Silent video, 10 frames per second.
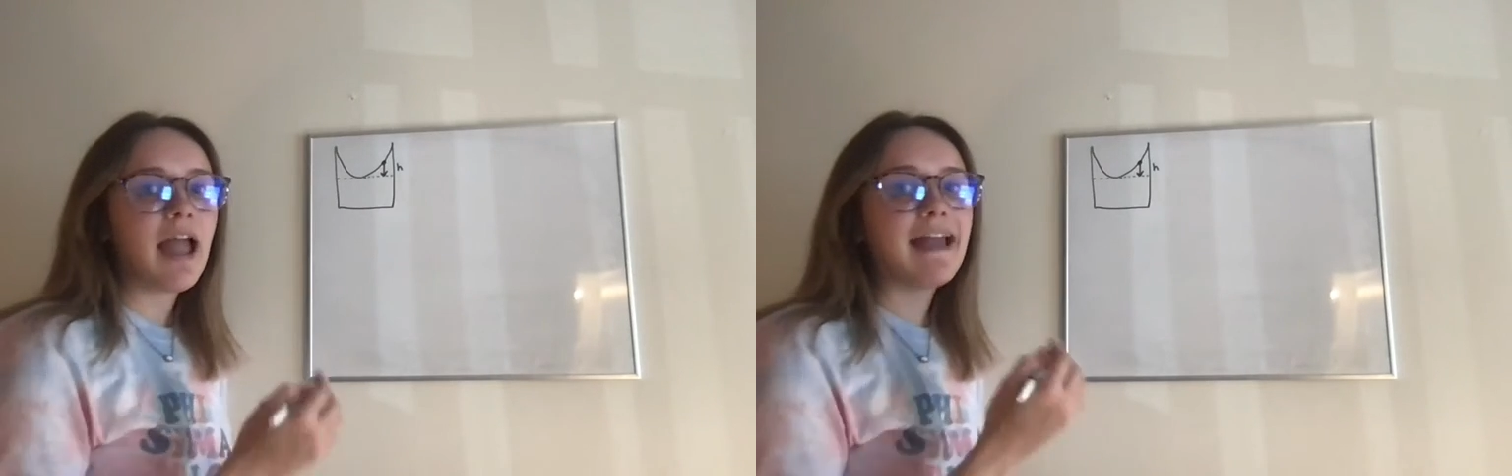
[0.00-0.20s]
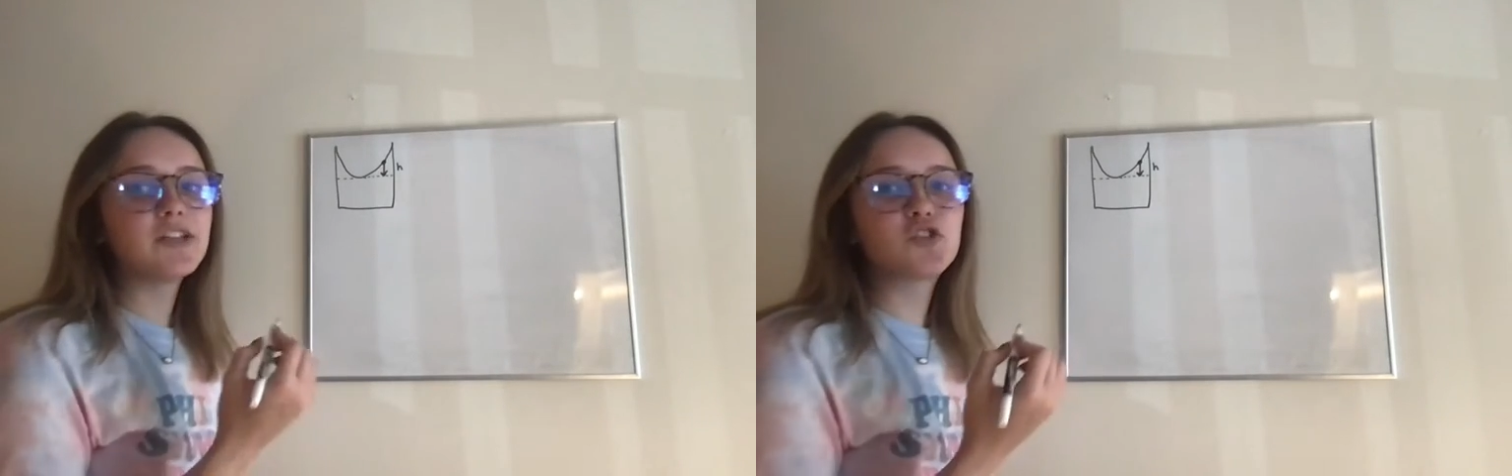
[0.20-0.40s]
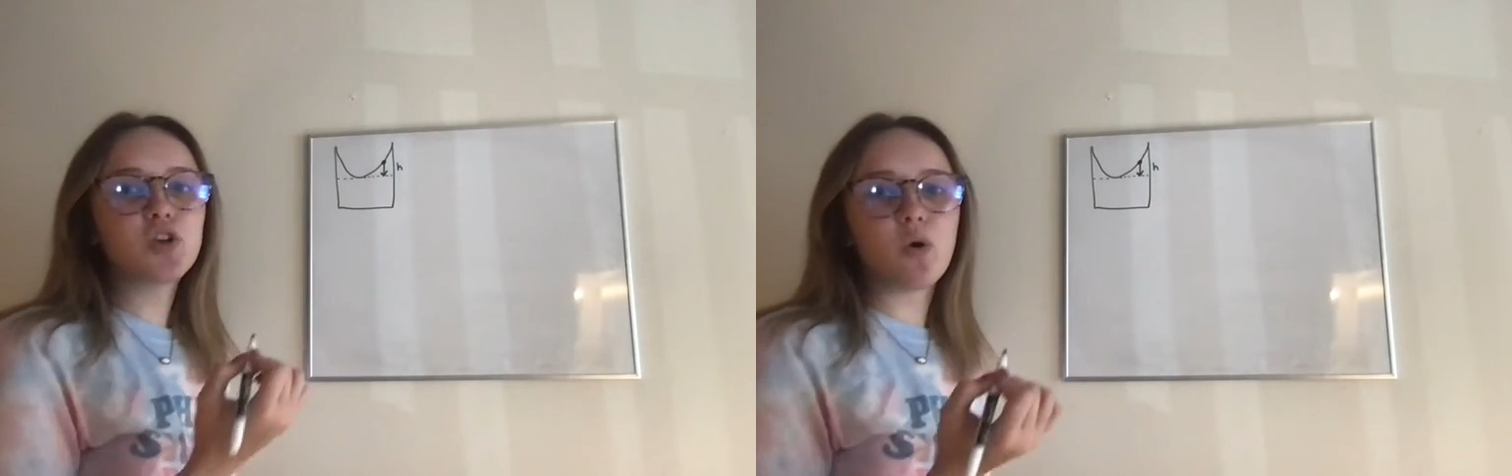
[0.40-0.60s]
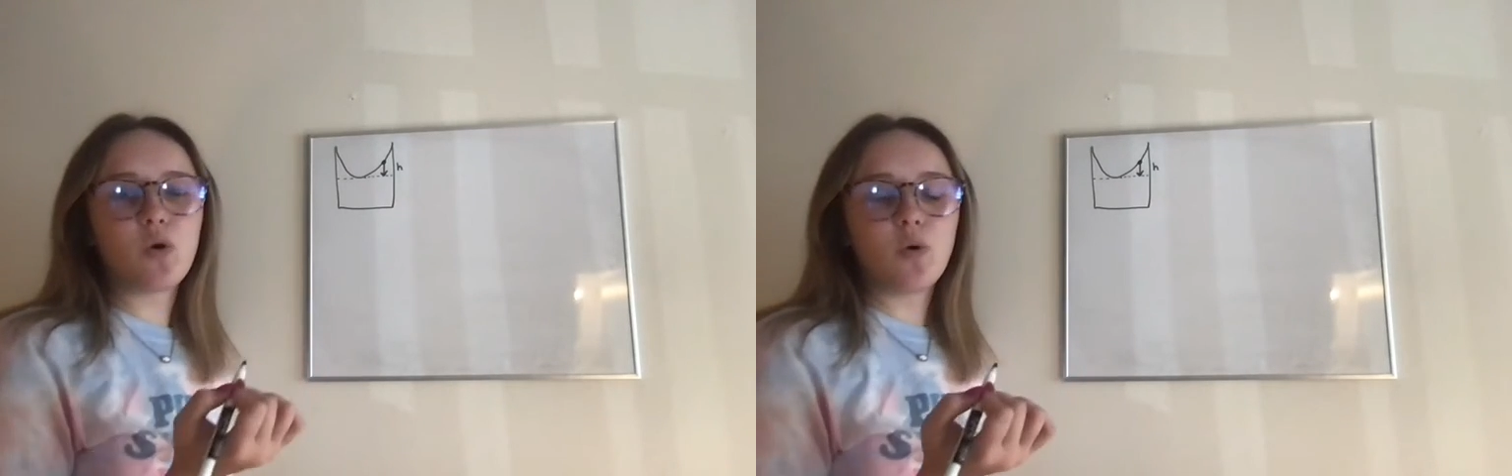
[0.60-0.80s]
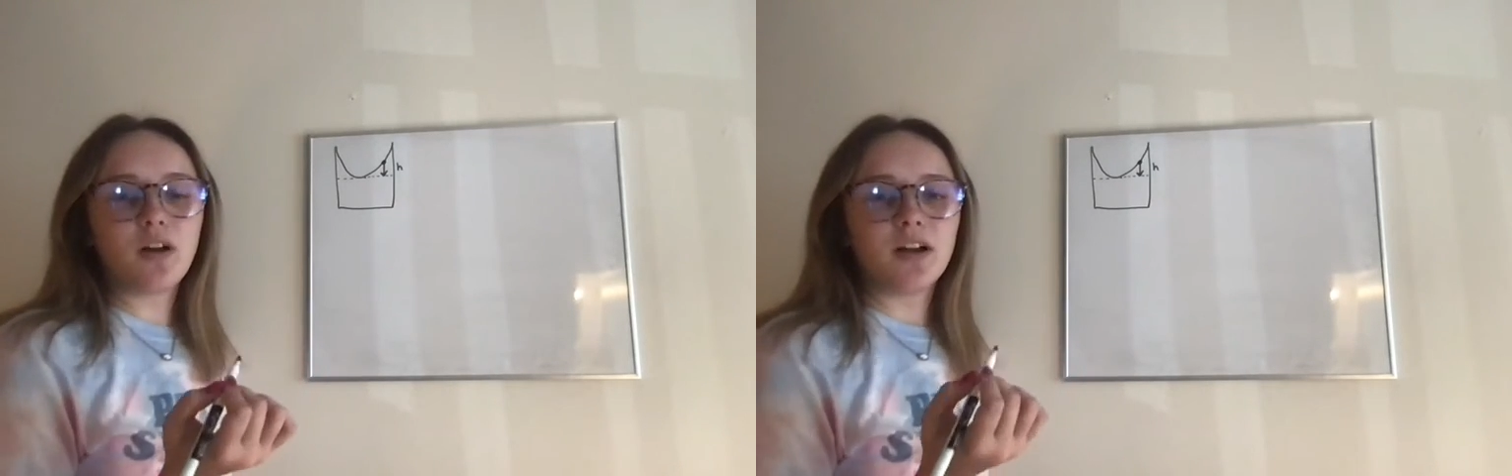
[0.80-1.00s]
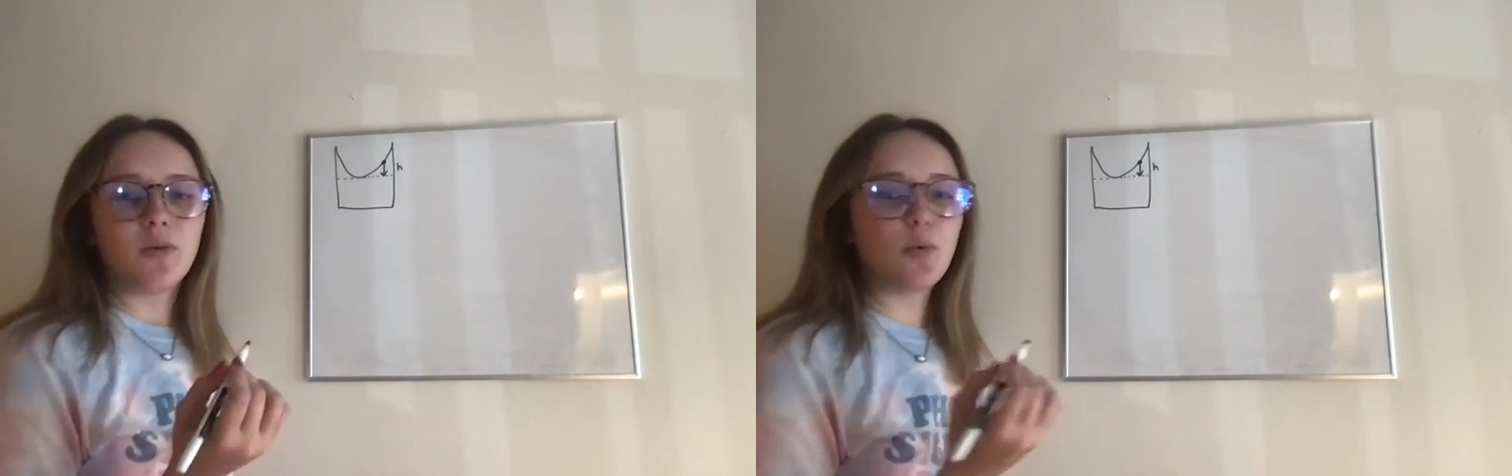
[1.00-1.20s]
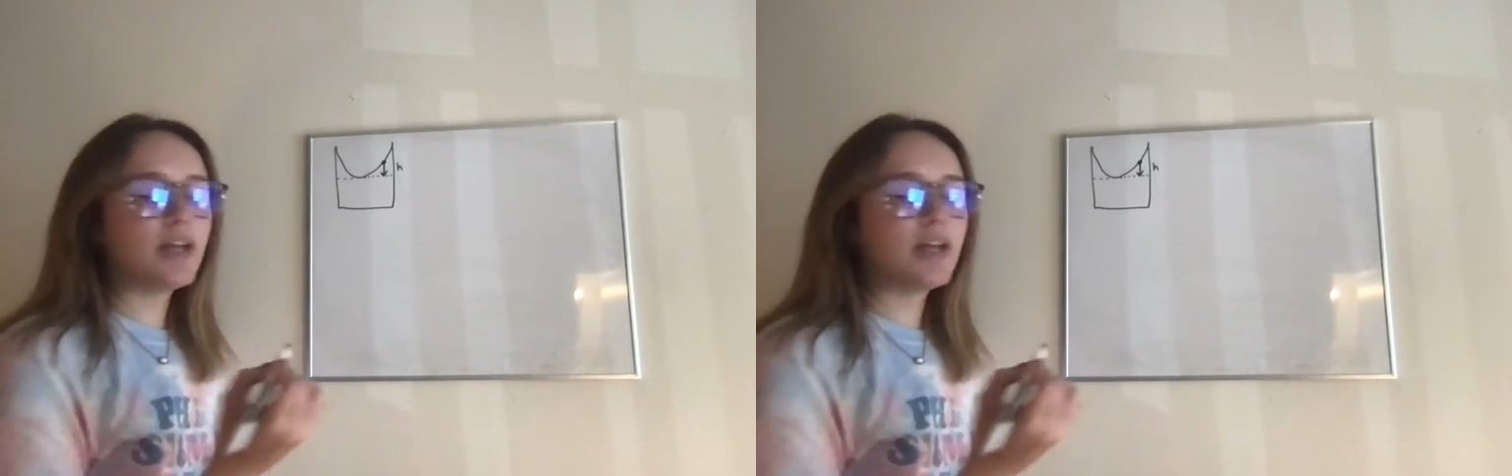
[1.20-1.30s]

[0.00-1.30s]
And so we